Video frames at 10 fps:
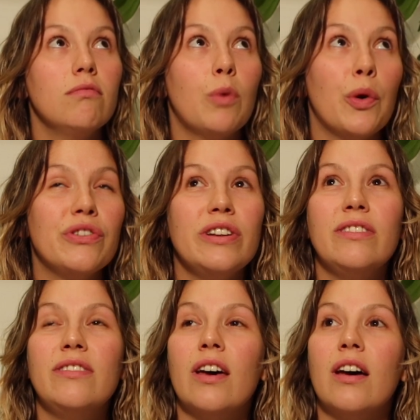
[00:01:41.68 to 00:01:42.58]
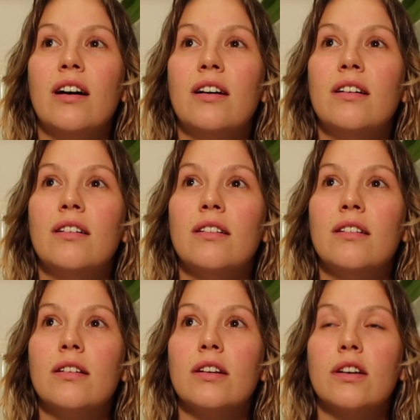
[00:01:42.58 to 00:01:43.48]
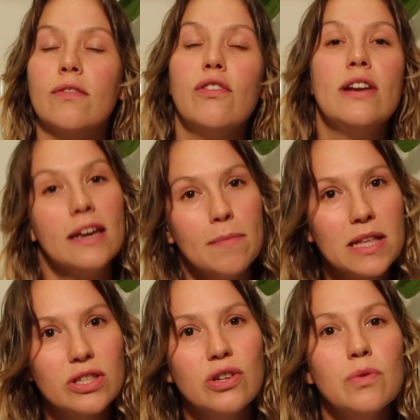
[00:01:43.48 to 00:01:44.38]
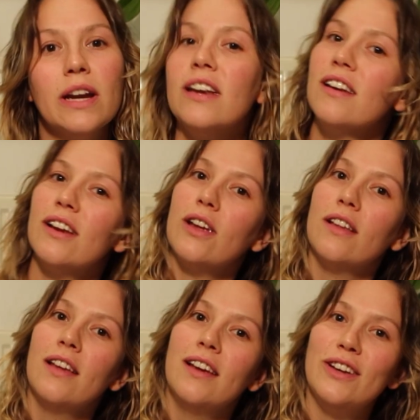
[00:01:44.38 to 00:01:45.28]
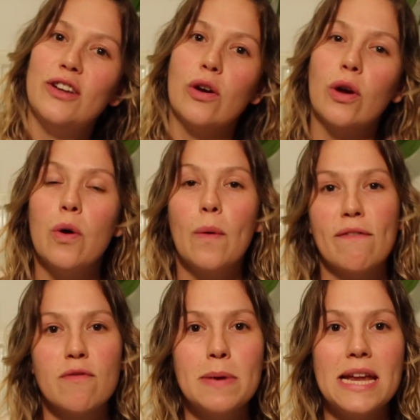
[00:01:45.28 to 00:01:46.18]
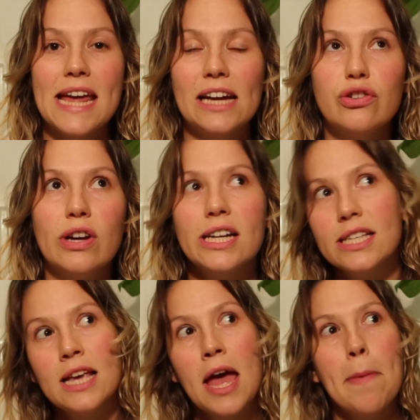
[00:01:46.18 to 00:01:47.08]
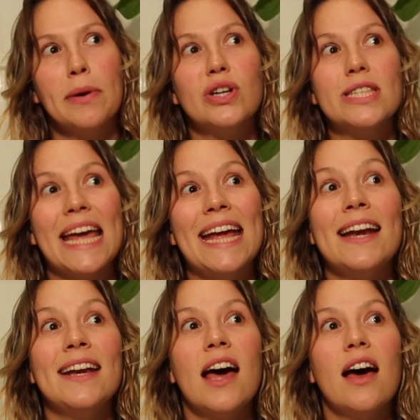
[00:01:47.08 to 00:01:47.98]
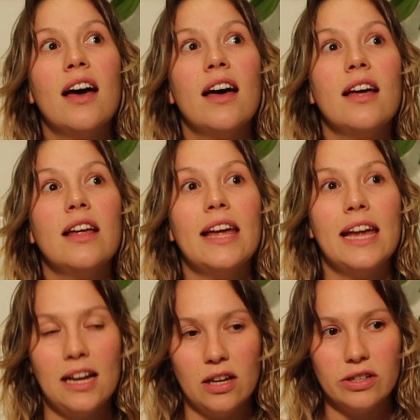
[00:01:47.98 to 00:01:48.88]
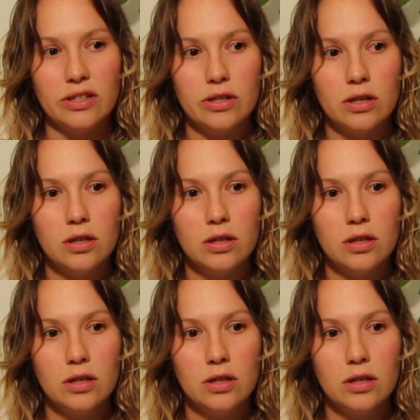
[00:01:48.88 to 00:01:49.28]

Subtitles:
wanted to fully commit to and, you know, go away from paediatrics, because in England,